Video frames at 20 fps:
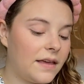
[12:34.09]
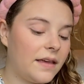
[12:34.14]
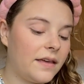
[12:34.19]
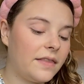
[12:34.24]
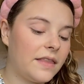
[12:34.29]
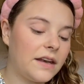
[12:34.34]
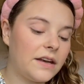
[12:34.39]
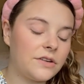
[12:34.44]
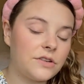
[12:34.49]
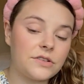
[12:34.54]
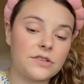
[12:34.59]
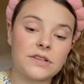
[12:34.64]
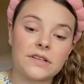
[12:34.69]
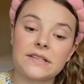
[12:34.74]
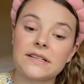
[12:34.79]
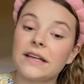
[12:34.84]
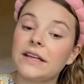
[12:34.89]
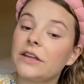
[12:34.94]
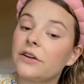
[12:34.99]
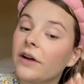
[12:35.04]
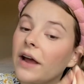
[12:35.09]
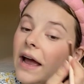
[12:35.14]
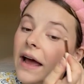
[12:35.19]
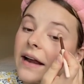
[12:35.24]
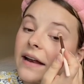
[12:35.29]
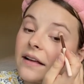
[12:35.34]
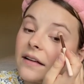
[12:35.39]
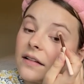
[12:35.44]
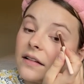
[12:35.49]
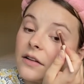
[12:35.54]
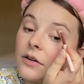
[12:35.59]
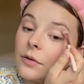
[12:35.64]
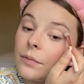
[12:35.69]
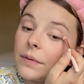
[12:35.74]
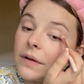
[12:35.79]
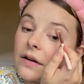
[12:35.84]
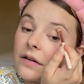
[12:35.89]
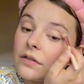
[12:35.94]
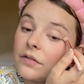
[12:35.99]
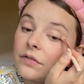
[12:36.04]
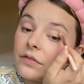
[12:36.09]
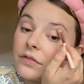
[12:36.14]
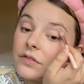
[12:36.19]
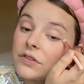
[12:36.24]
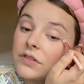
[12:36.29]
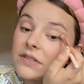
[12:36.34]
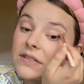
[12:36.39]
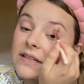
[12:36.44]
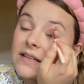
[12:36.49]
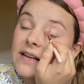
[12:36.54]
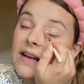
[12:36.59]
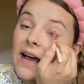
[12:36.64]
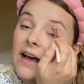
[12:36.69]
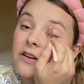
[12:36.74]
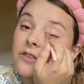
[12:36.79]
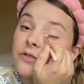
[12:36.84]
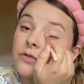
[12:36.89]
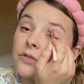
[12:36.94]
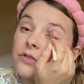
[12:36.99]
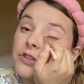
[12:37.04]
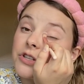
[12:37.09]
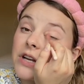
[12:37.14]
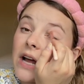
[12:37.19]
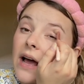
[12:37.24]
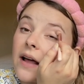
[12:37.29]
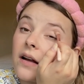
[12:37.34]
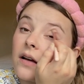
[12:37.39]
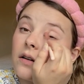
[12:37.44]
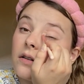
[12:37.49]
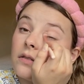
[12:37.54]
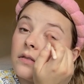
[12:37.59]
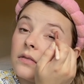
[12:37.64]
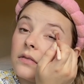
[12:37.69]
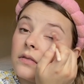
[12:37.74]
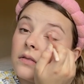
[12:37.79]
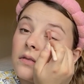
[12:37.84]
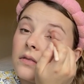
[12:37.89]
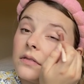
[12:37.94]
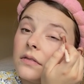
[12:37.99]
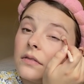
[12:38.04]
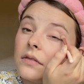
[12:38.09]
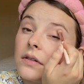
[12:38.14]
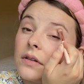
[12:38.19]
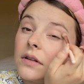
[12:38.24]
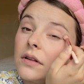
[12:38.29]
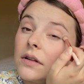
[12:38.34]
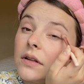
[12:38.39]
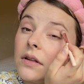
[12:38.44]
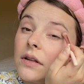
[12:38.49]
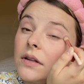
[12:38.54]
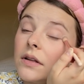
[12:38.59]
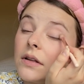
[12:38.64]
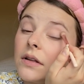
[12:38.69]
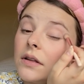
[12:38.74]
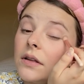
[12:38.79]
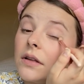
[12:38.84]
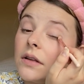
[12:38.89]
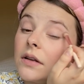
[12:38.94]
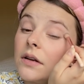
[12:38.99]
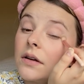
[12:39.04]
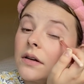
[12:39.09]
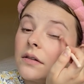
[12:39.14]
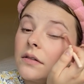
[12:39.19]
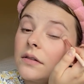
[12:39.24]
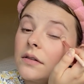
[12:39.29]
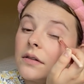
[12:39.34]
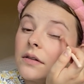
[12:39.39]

Then it just looks like you're adding a little bit of just a natural shadow, you know?